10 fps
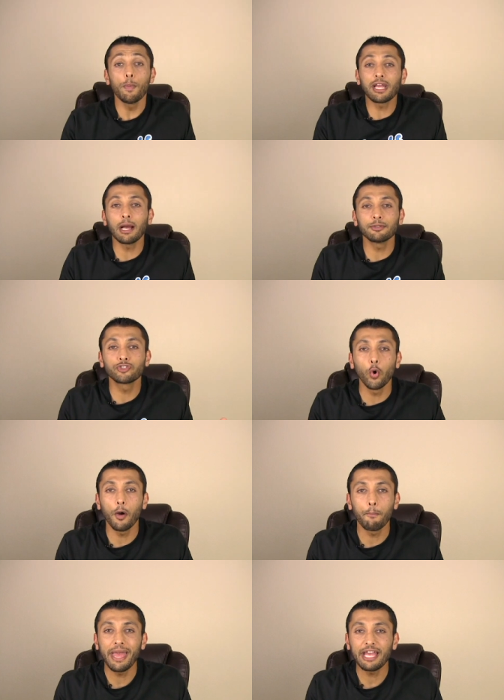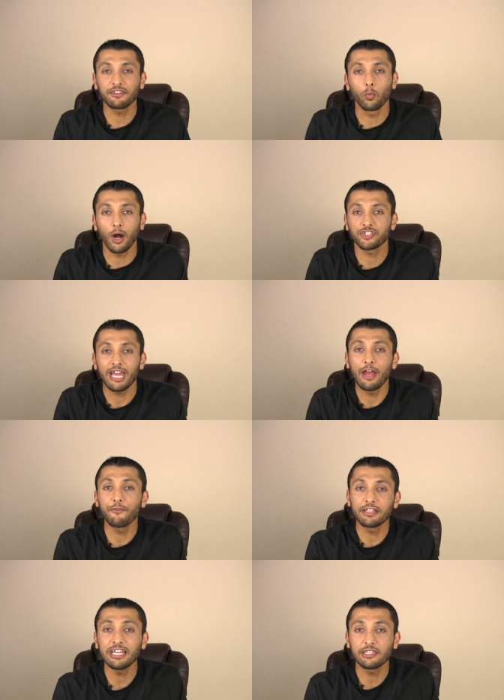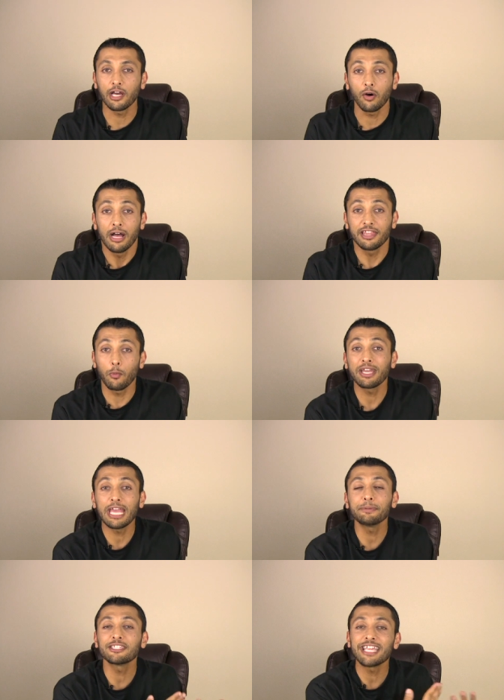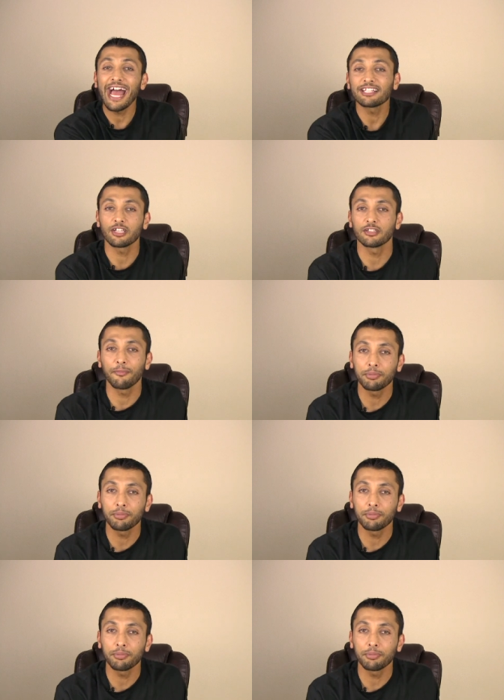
We become so amazed and watch every detail that we keep stats on the